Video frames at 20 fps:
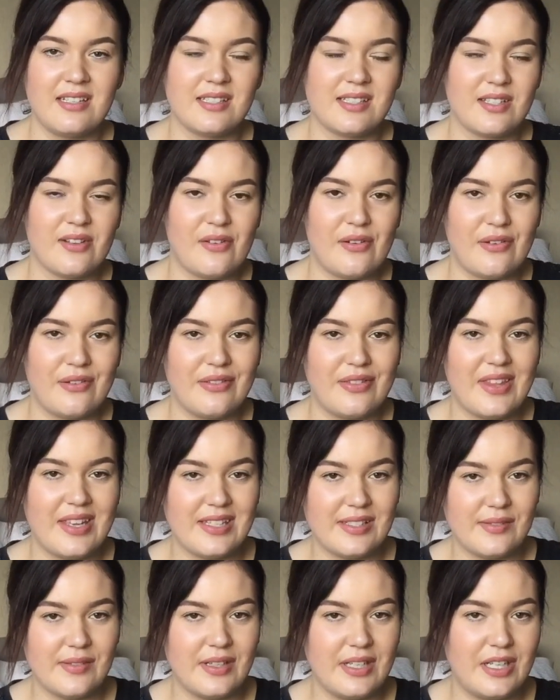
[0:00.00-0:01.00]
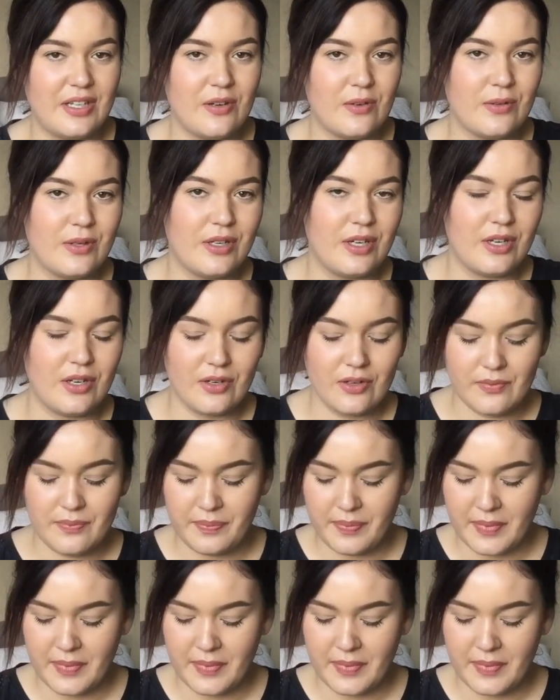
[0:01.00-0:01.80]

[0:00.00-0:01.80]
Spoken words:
so that's really cool to do.